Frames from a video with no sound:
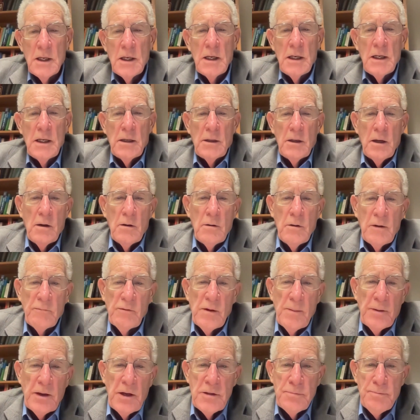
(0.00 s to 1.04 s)
You know,
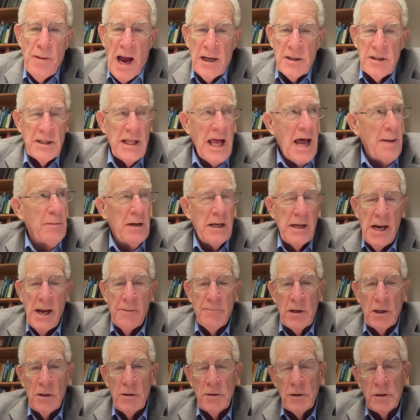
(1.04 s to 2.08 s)
everybody's backslapping and
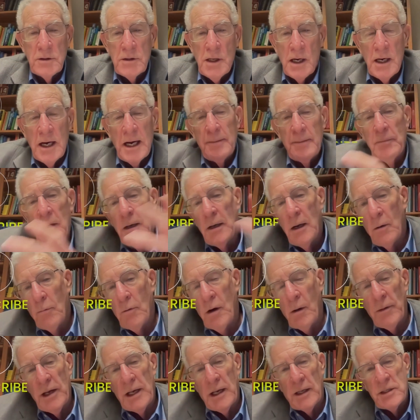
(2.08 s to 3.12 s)
having a good time.
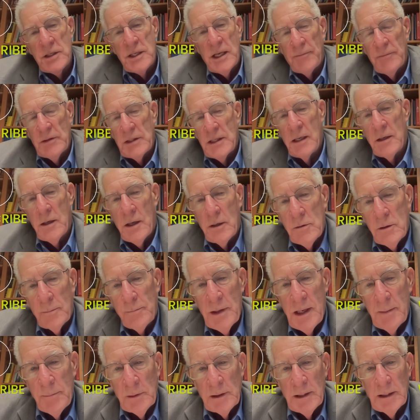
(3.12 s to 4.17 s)
Well, we got seventeen hundred
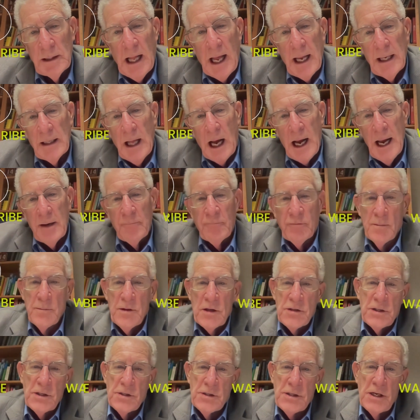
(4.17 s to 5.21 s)
people a day dying from
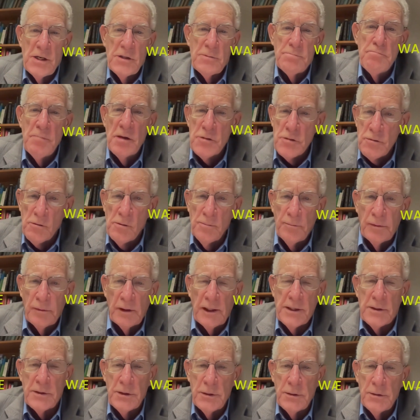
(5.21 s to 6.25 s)
this disease miserably
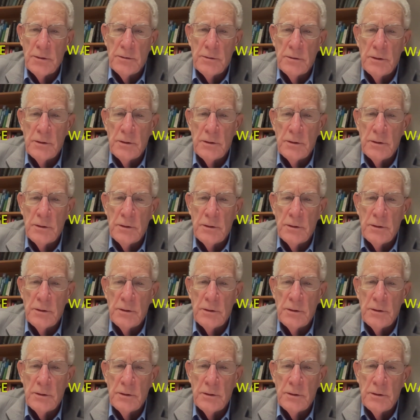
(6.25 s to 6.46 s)
too.